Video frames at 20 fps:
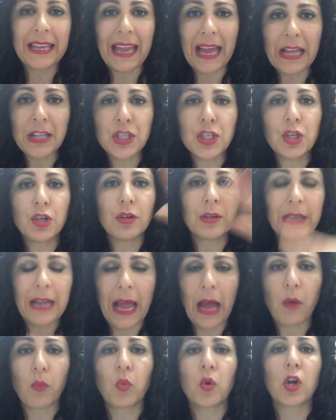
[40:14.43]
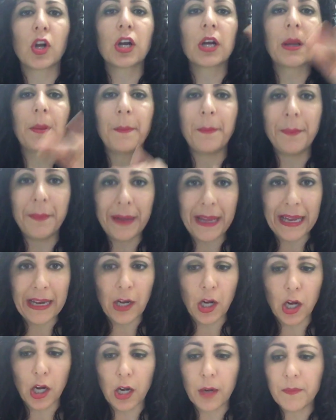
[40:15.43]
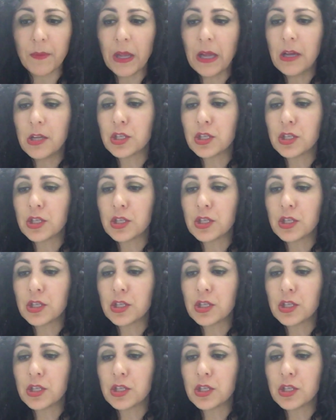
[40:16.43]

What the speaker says: gets your network bigger.